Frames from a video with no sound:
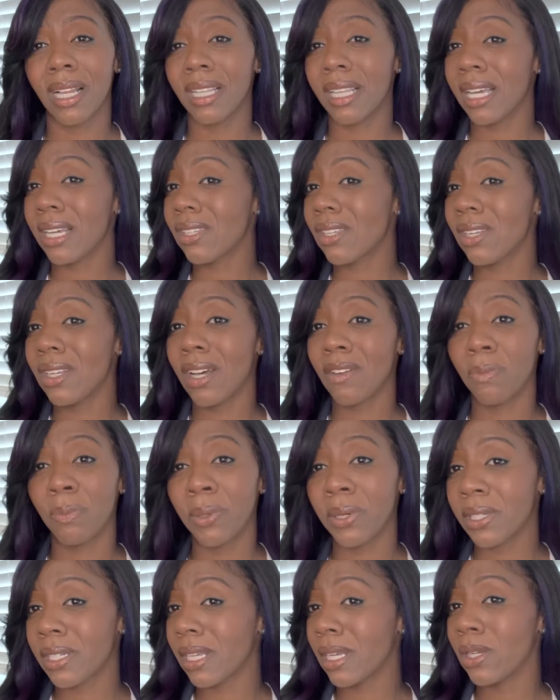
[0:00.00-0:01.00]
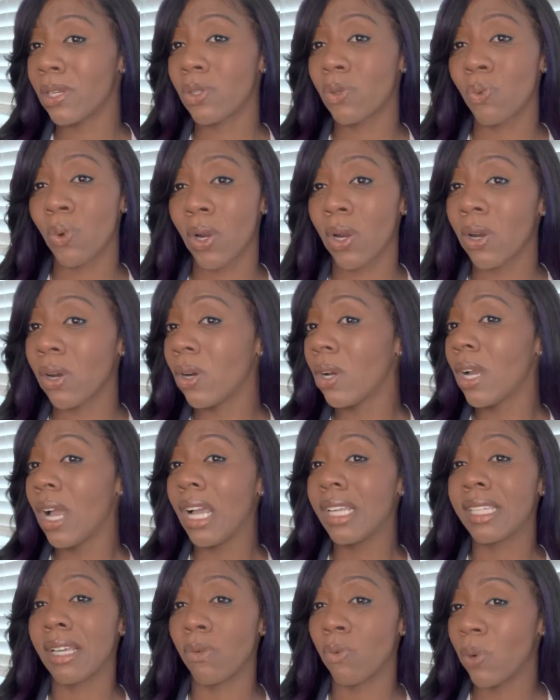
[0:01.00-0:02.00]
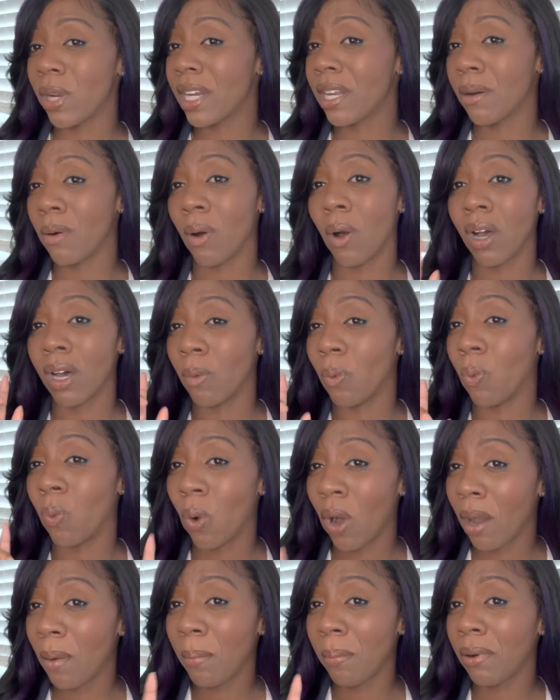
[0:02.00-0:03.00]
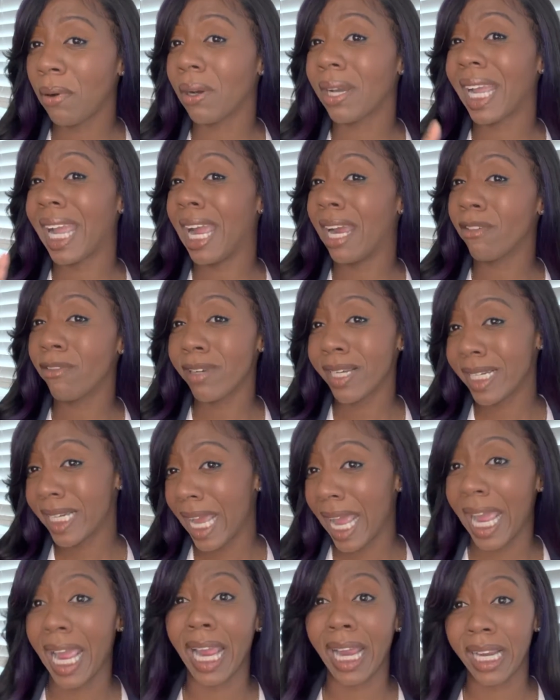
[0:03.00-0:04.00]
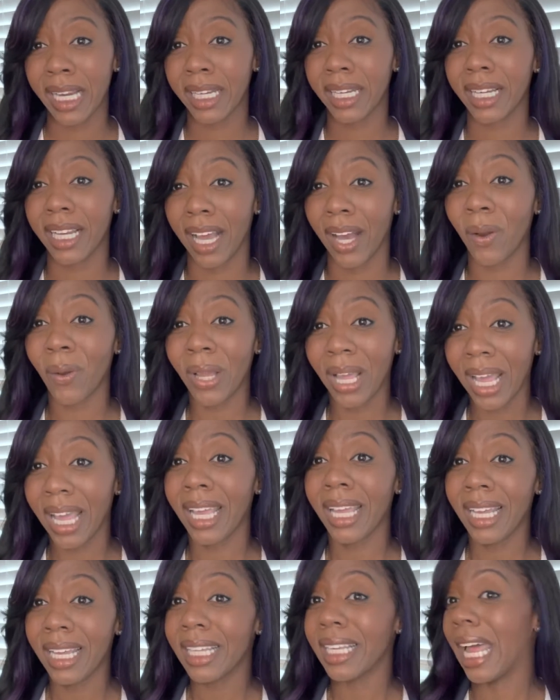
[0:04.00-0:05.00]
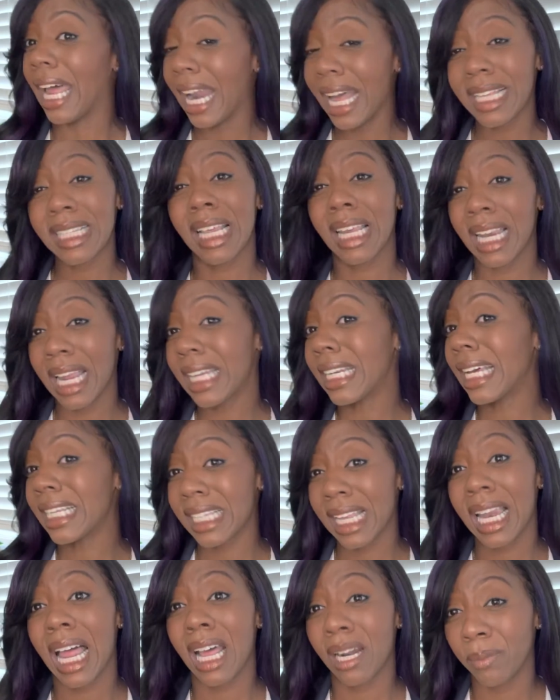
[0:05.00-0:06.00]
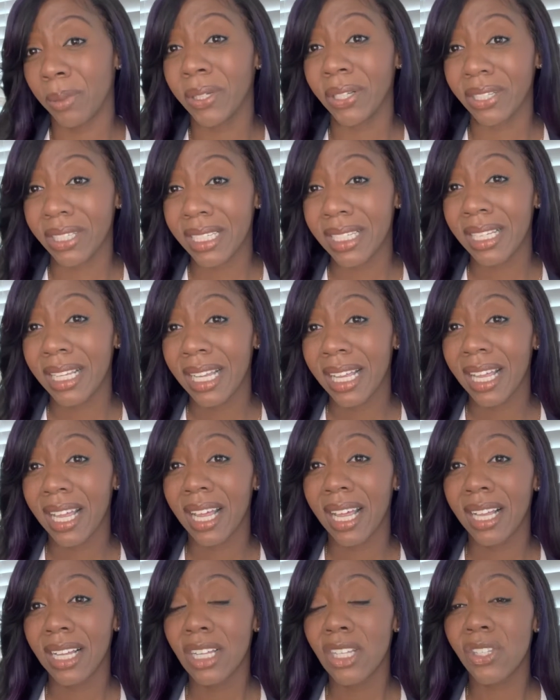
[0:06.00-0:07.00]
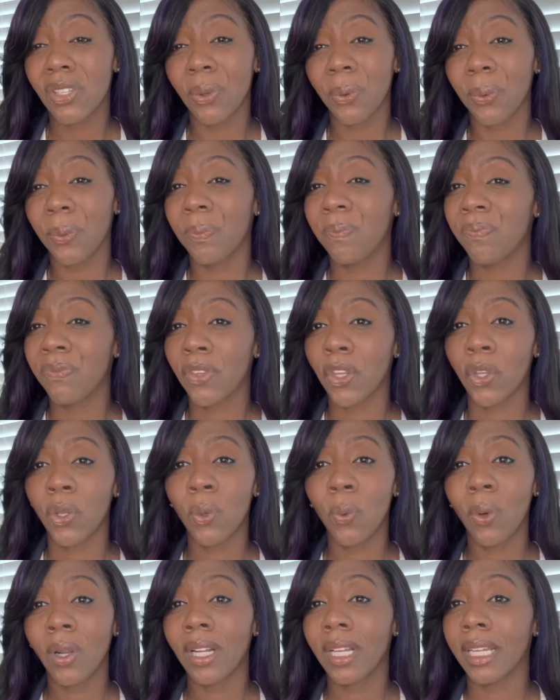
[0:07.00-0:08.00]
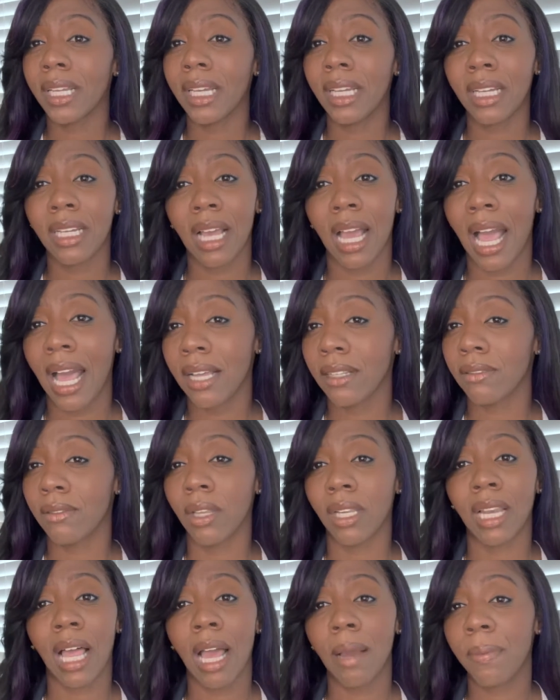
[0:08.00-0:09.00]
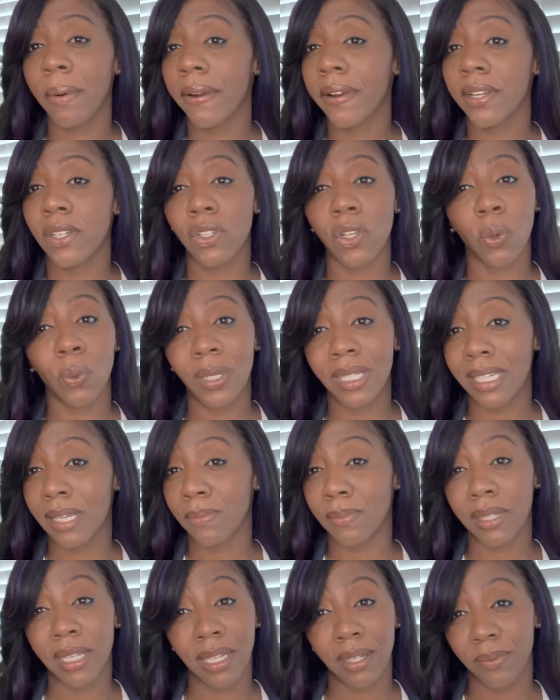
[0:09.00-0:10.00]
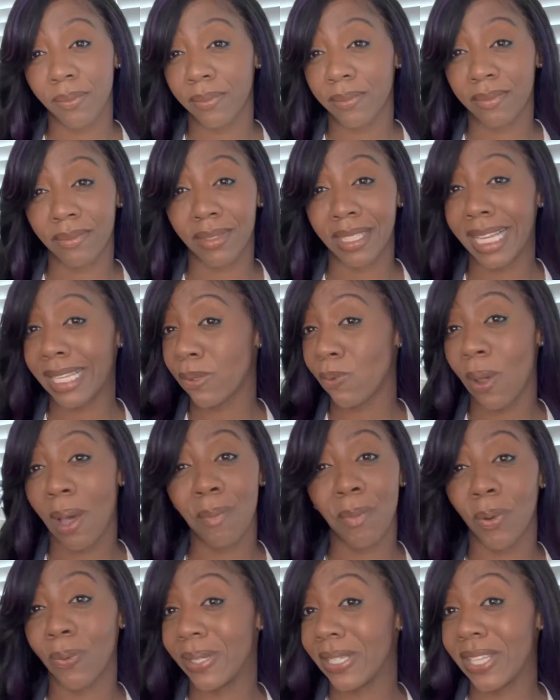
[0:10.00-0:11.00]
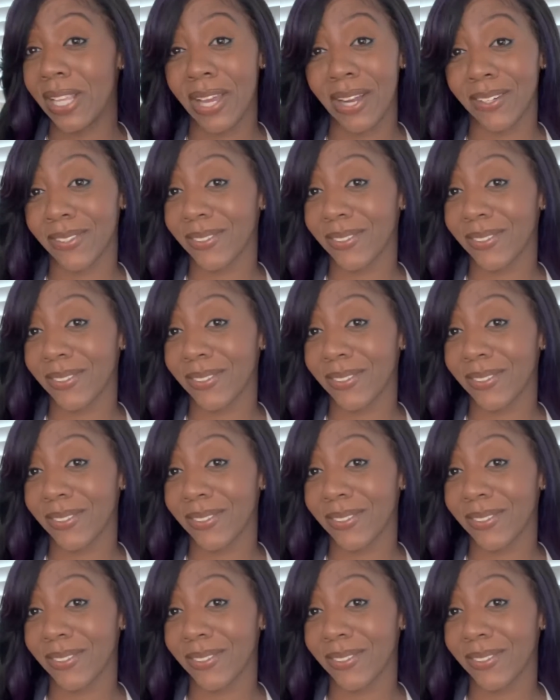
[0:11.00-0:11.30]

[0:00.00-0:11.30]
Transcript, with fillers: There's enough books in this world to read a, a one book every day. Okay, now that's a that's a lot of books. So you want to get the library is always empty. That's why I'm always there.